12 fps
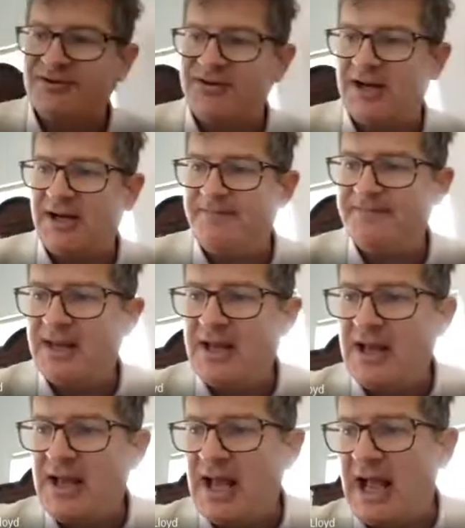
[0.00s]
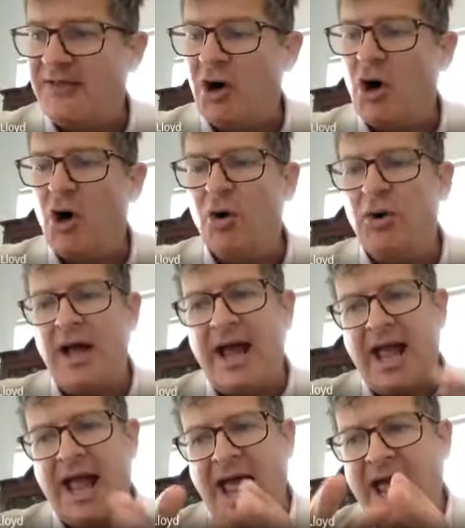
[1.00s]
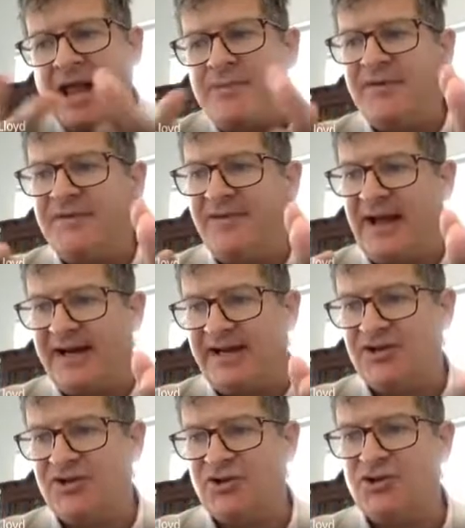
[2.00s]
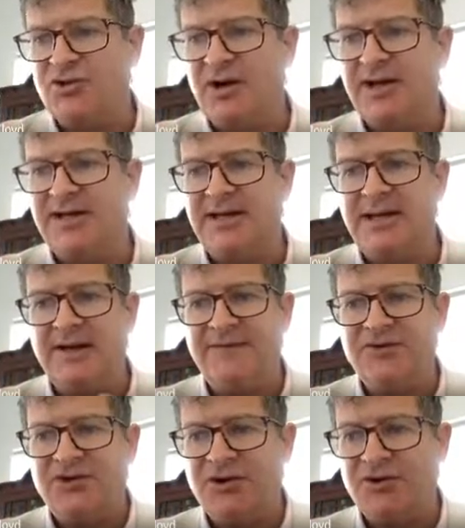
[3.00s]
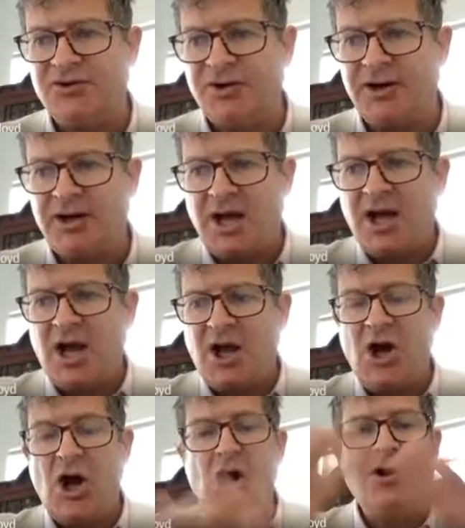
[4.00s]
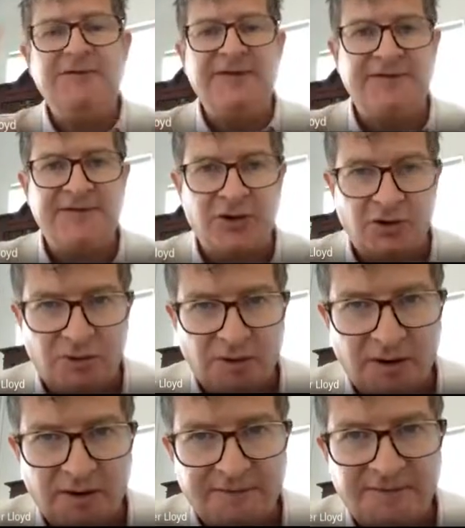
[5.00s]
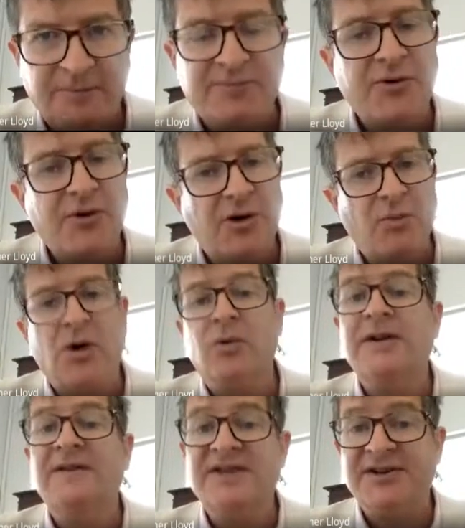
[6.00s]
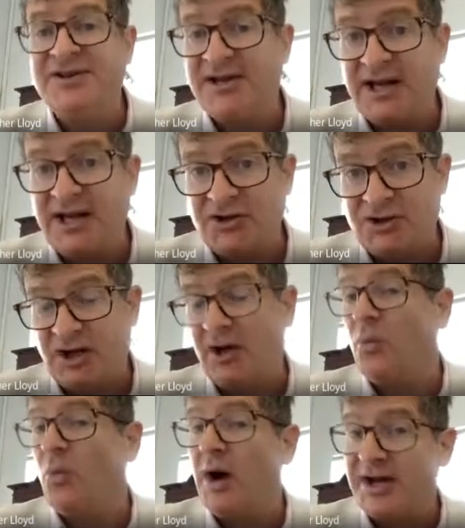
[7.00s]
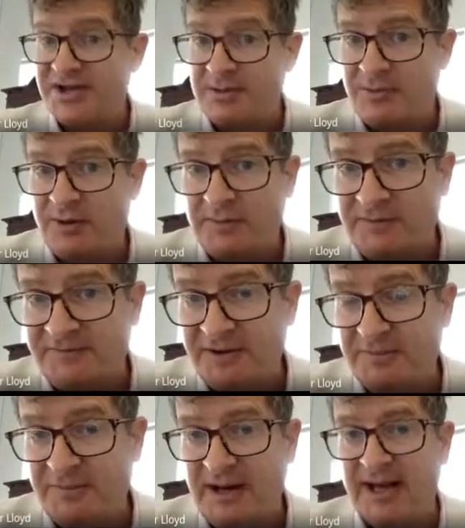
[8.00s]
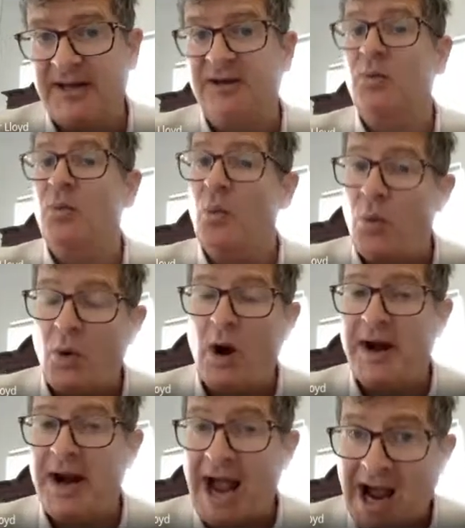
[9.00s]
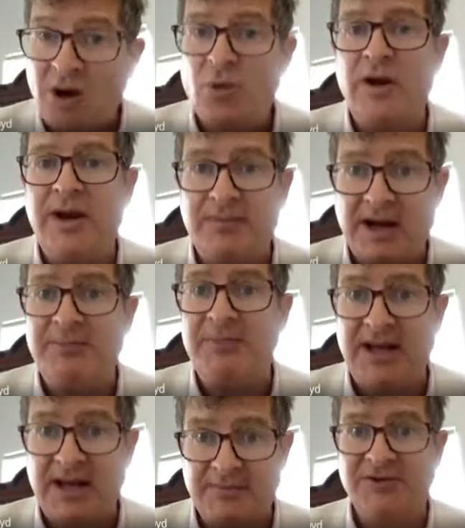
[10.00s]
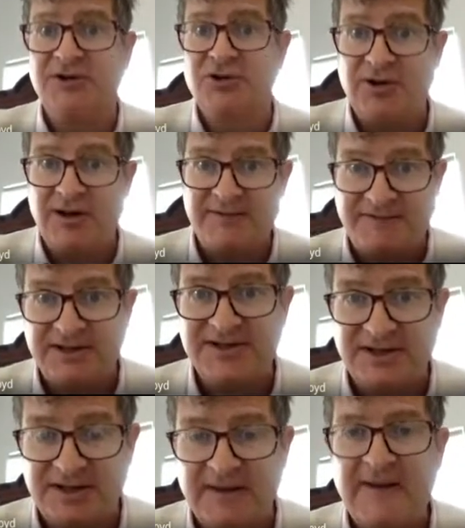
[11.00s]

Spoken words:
the whole aim of that is to try to give children an overview of what we've done to nature and why it's a problem for the planet, and how we might be able to try and fix it,